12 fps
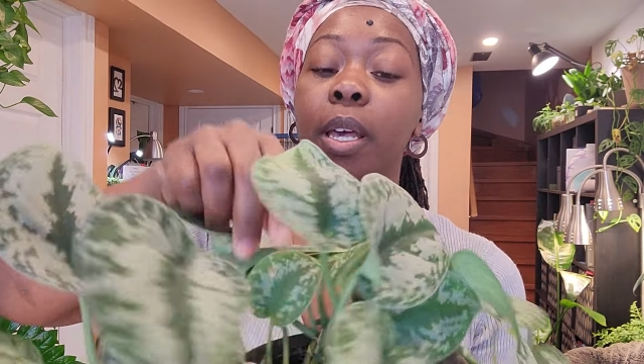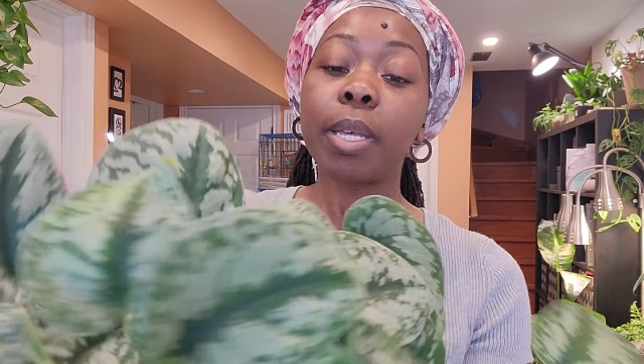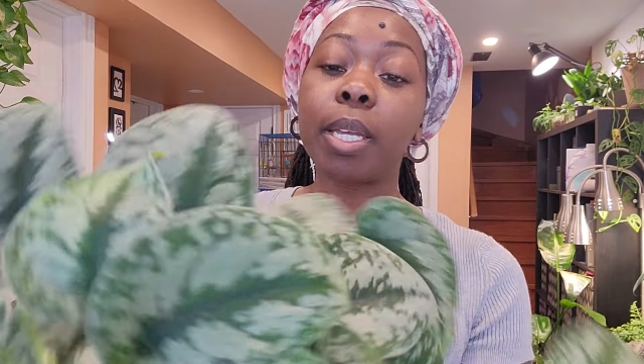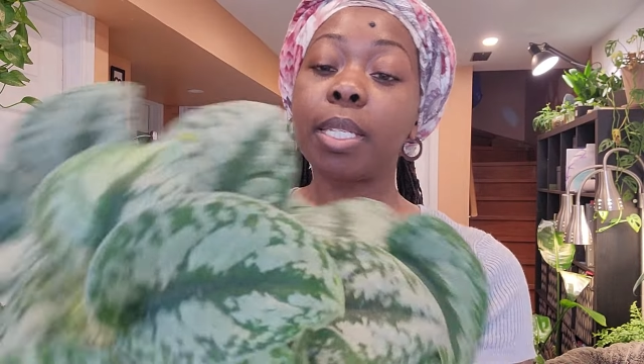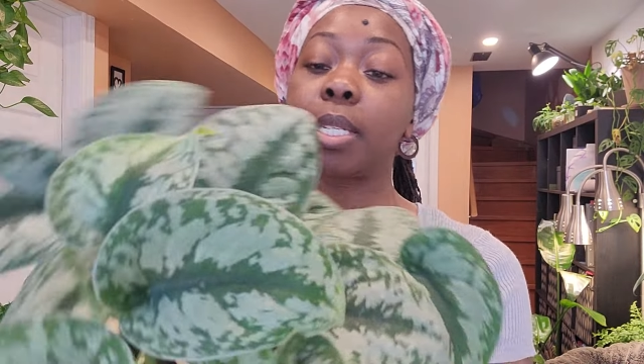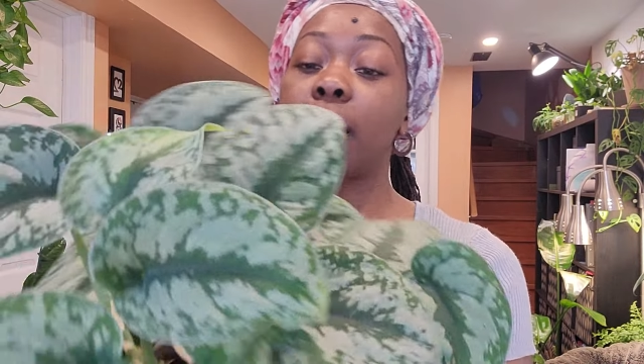
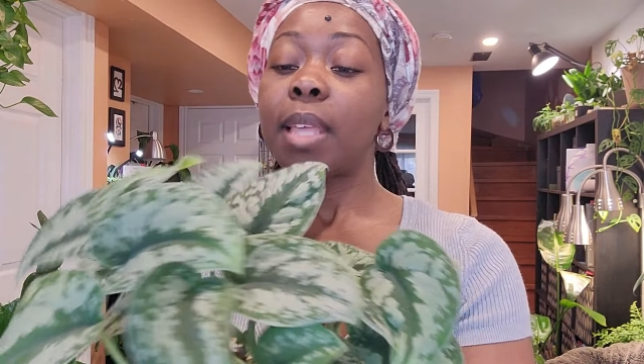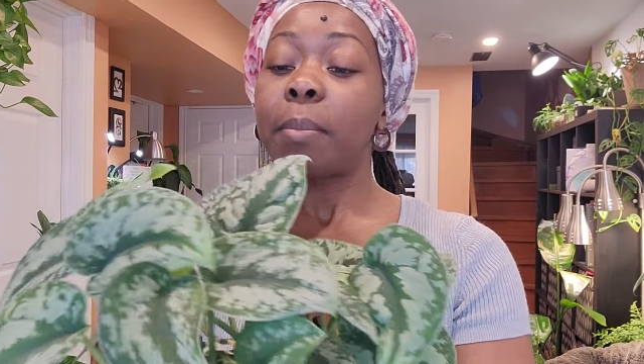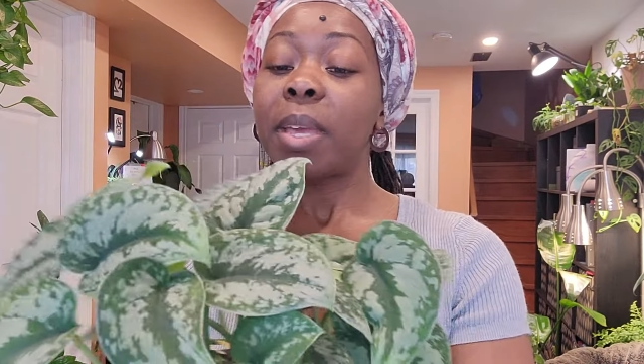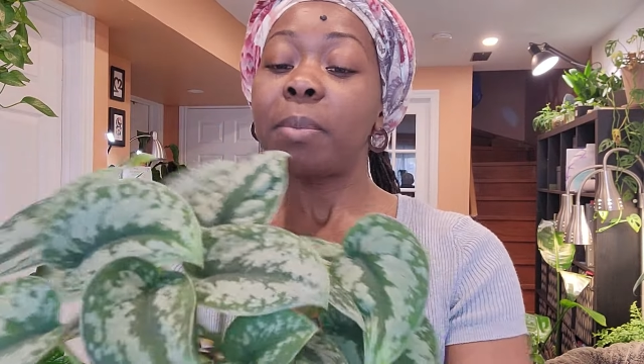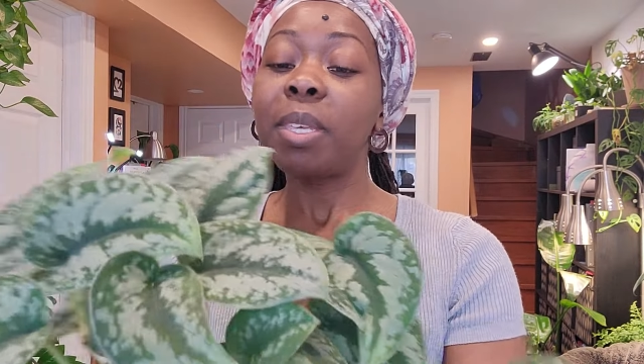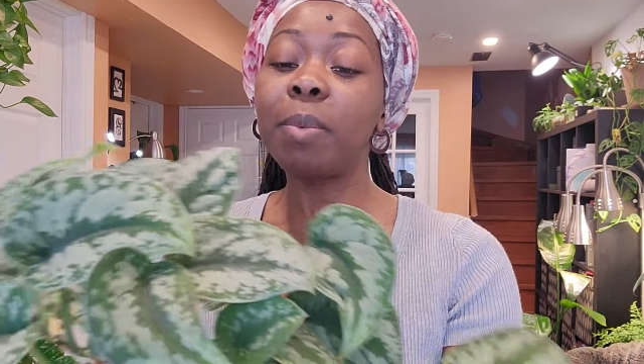but that
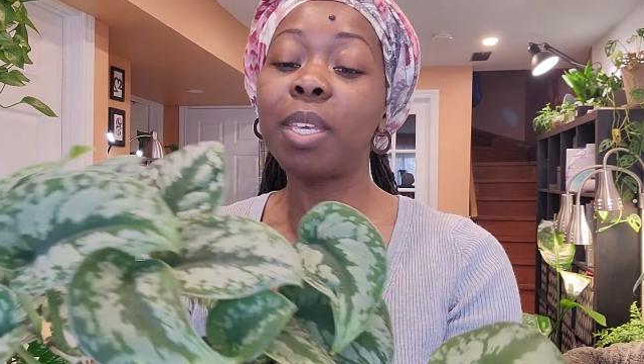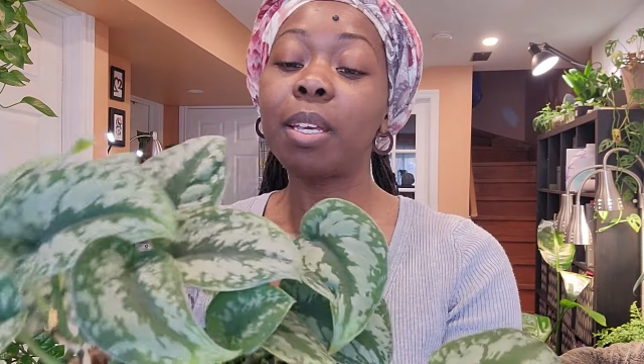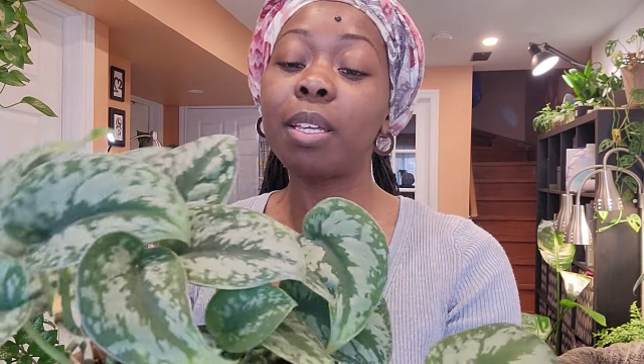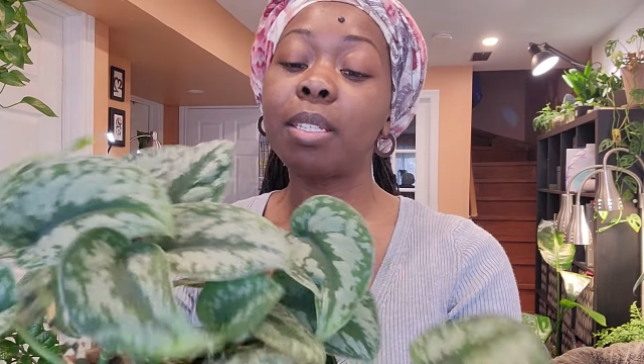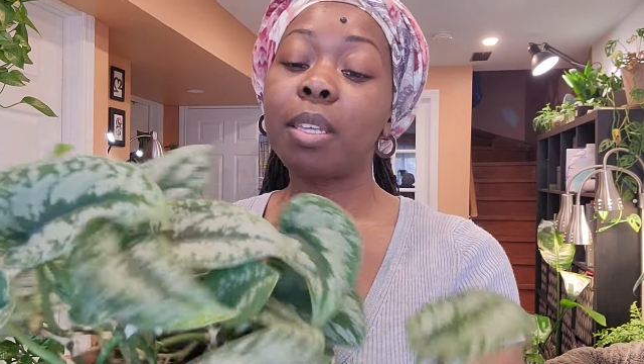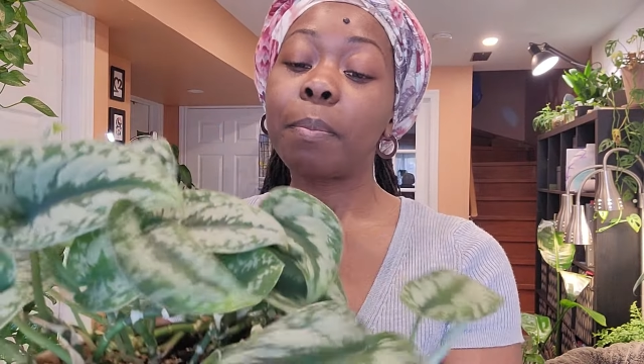might be
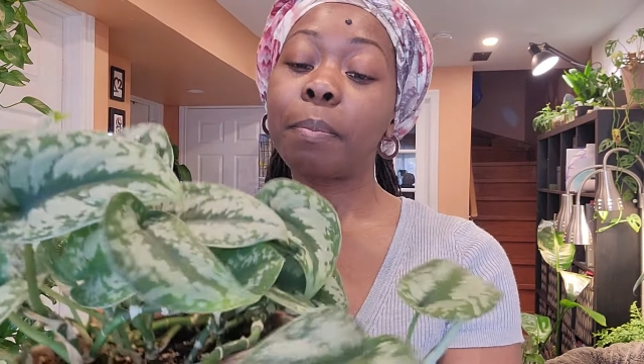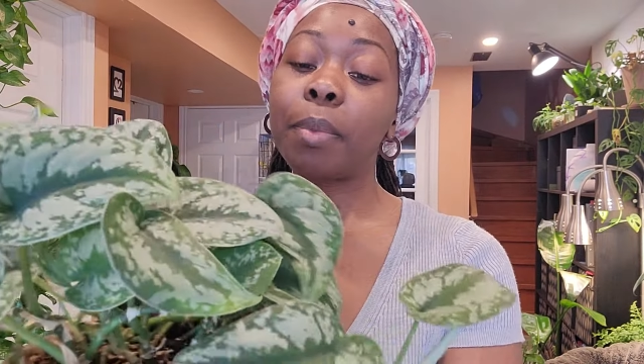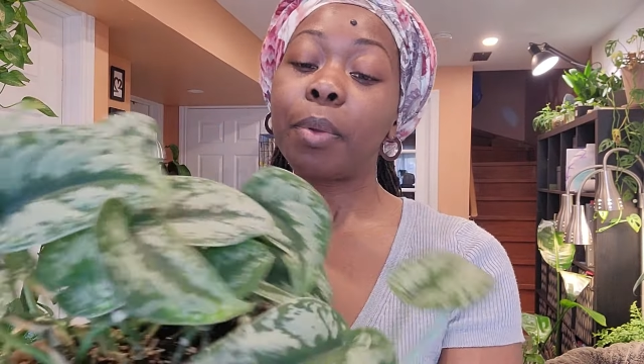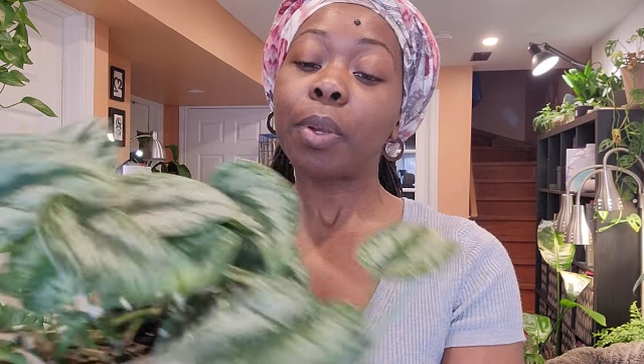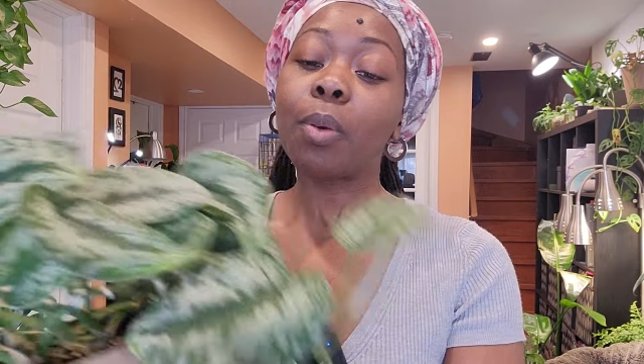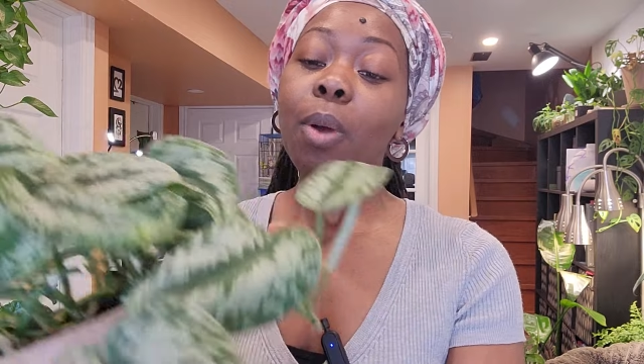because it
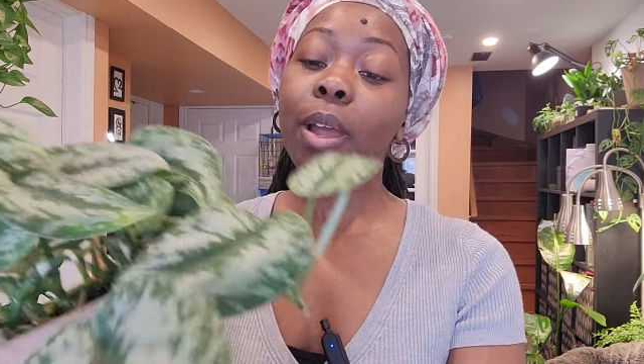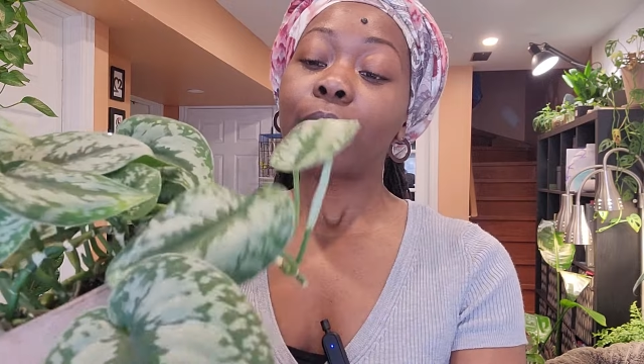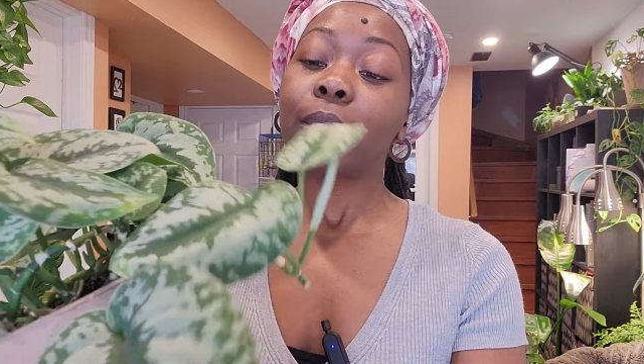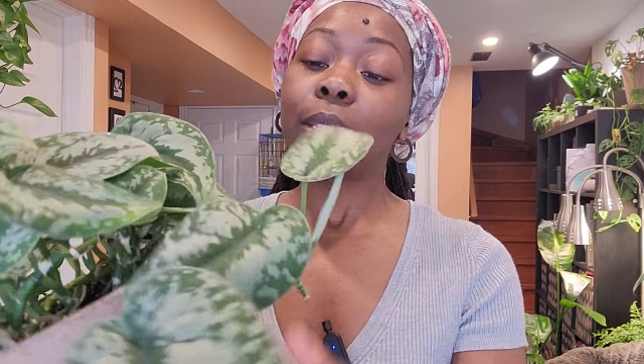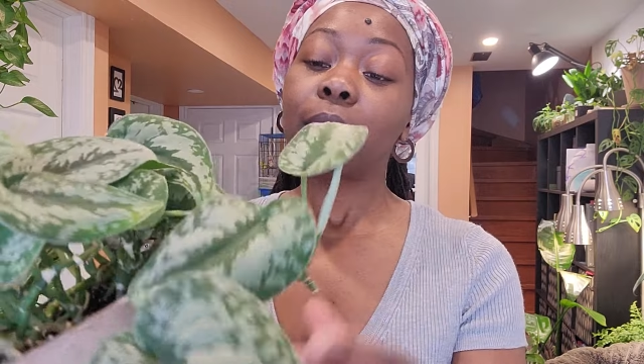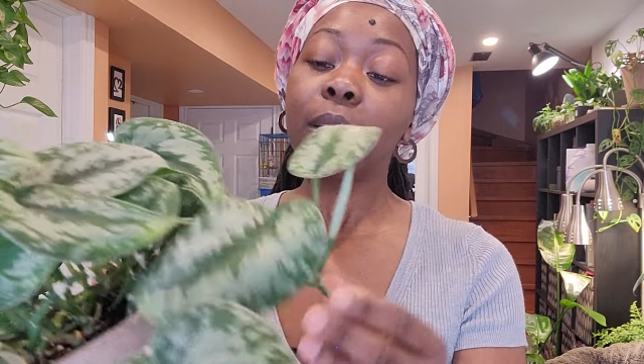
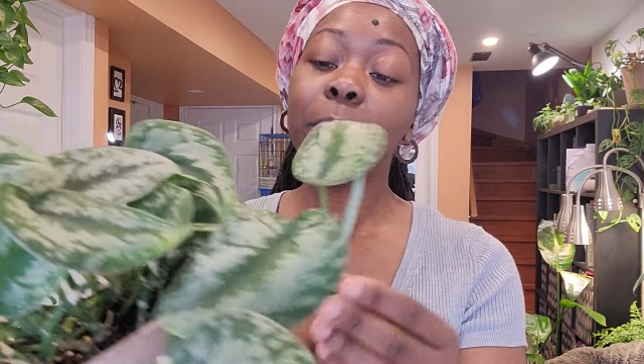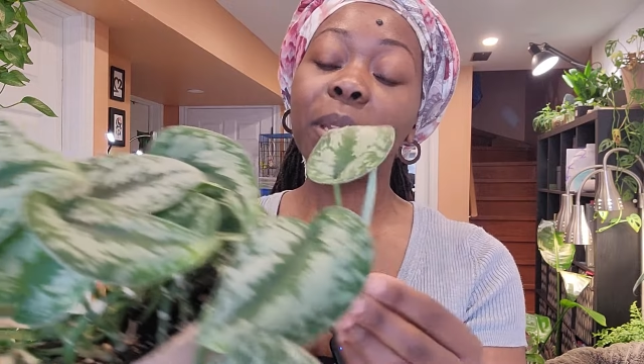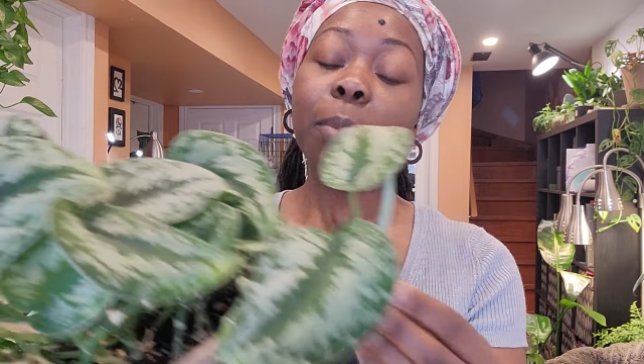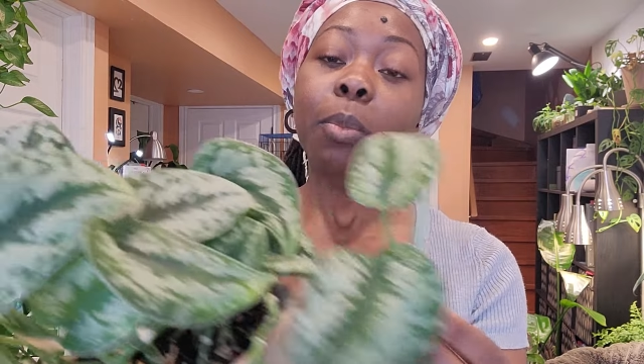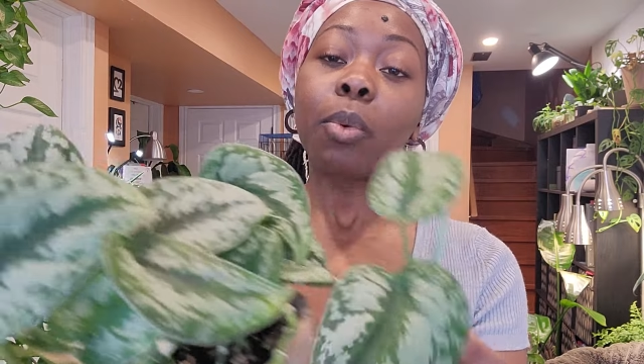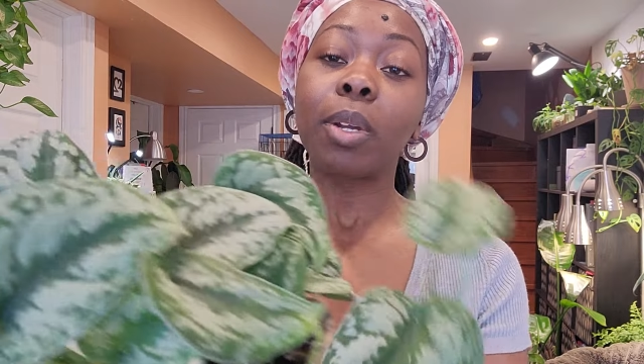requires a little
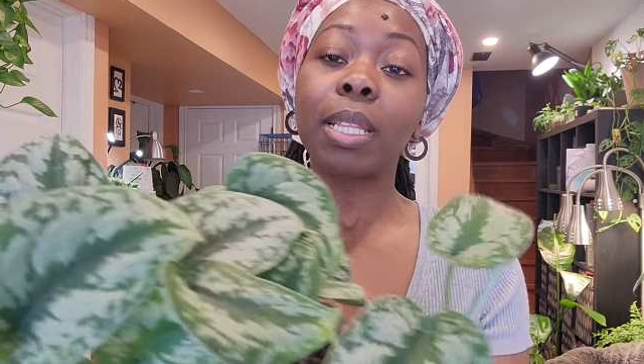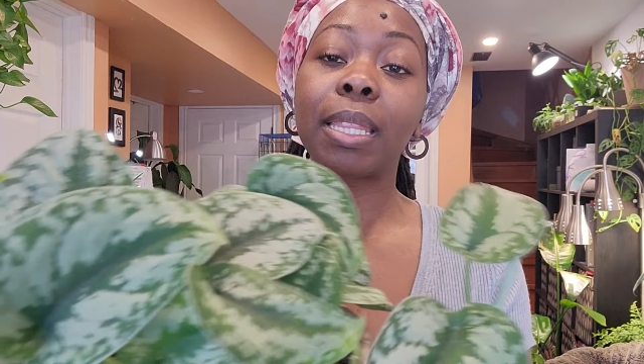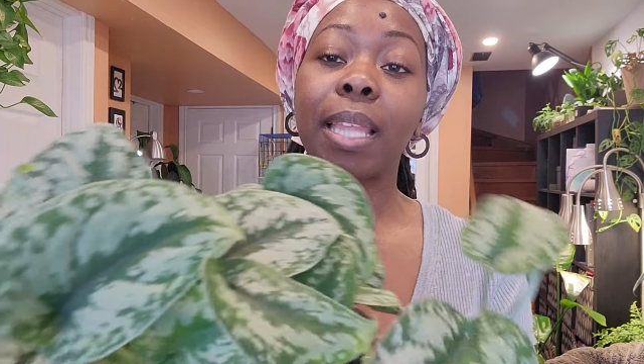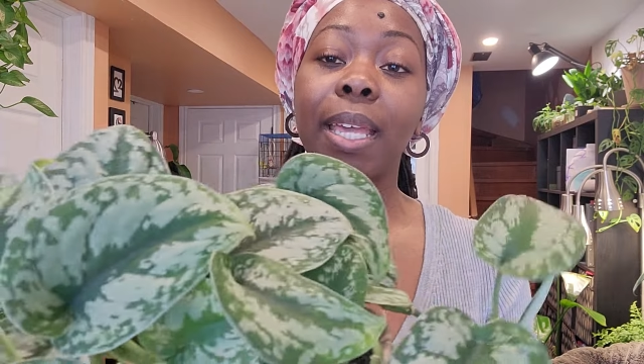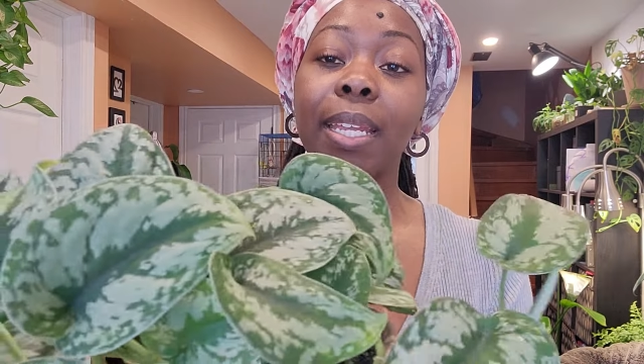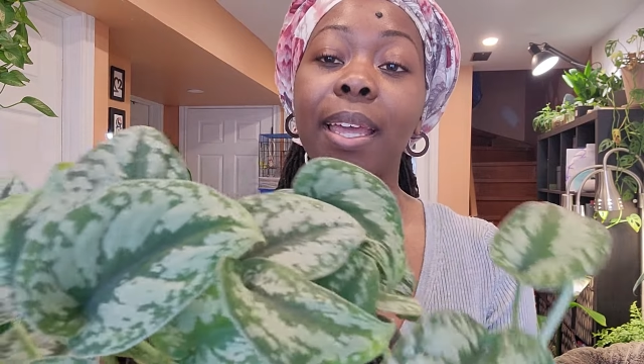bit more
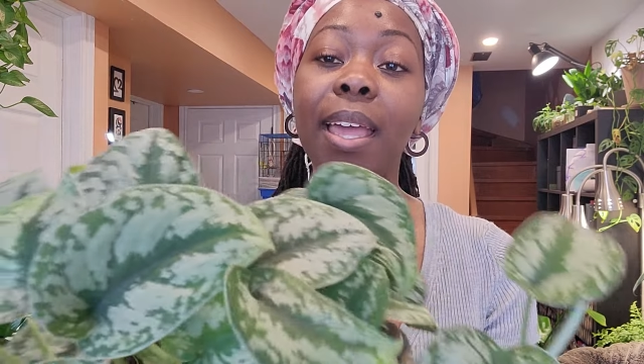light.